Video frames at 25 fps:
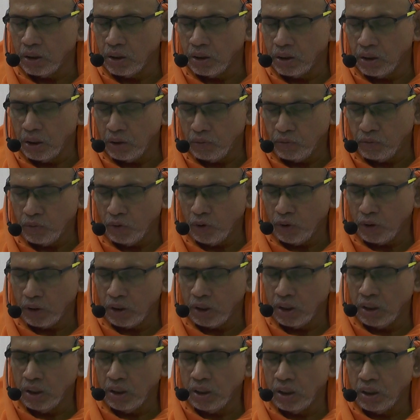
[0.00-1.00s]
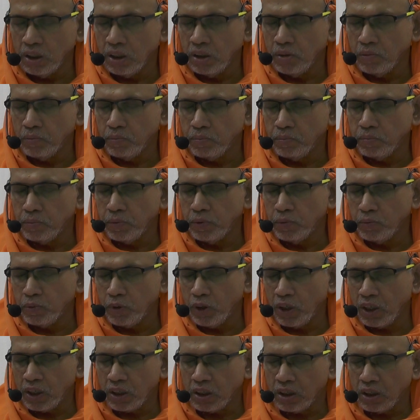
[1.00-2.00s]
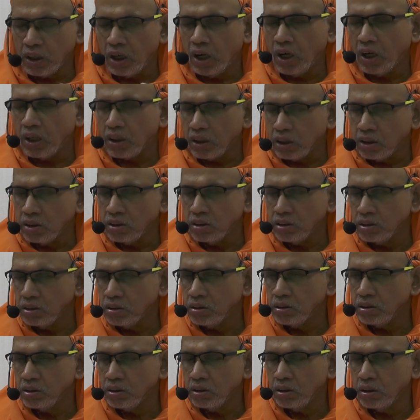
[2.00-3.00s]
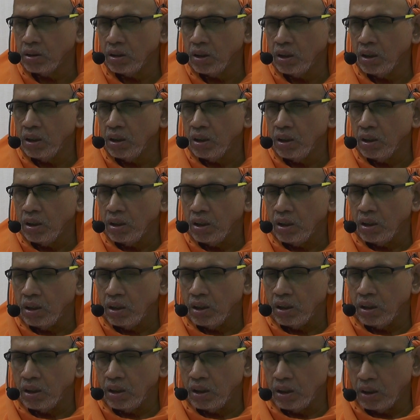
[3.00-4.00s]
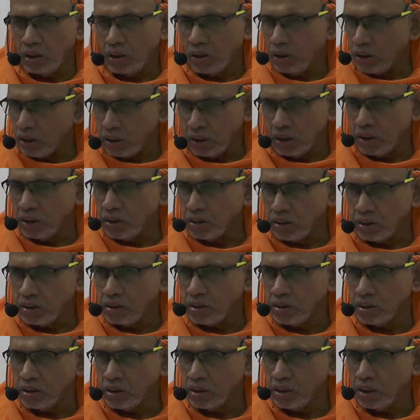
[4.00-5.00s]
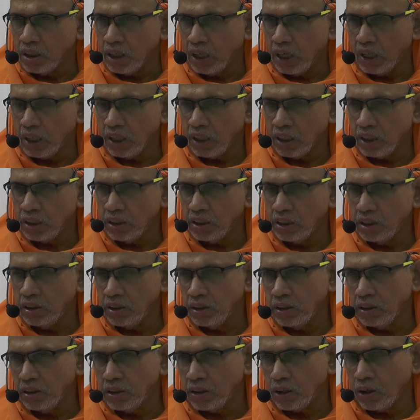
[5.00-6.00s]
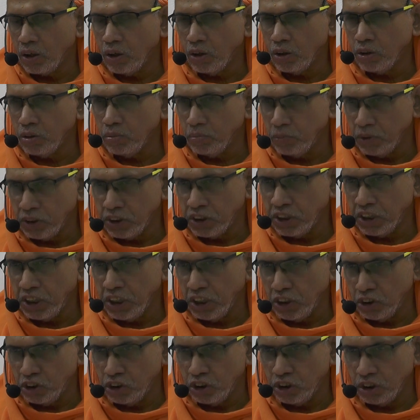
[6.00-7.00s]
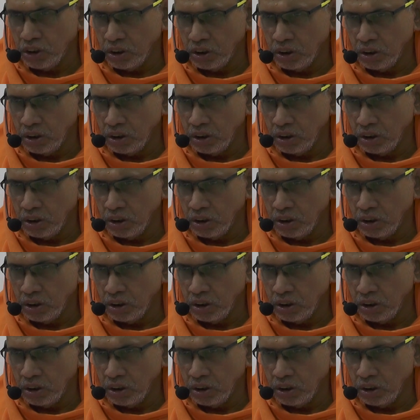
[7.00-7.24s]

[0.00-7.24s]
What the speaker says: therefore people are caught in all this, and the wrong message